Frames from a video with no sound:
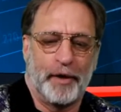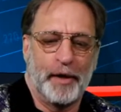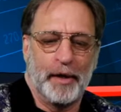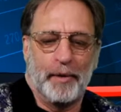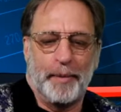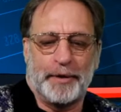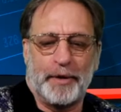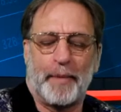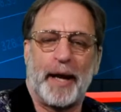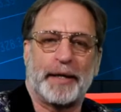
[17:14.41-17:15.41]
We've been talking about
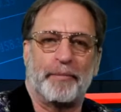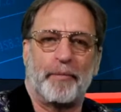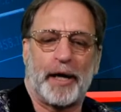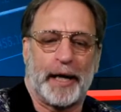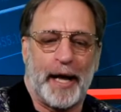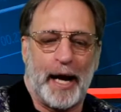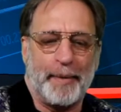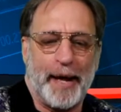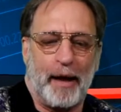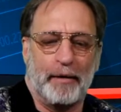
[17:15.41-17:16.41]
the market economy
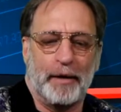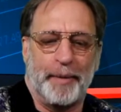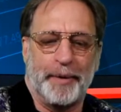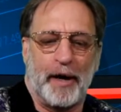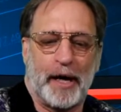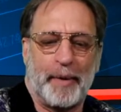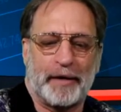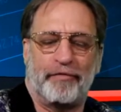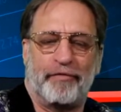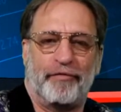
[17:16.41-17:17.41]
outlook. We've been talking about the
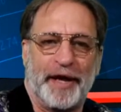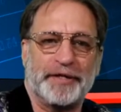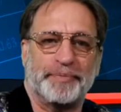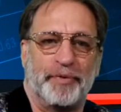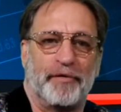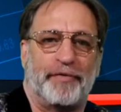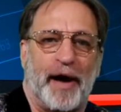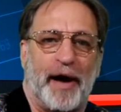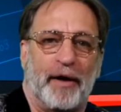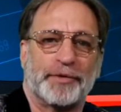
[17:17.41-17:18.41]
Facebook files.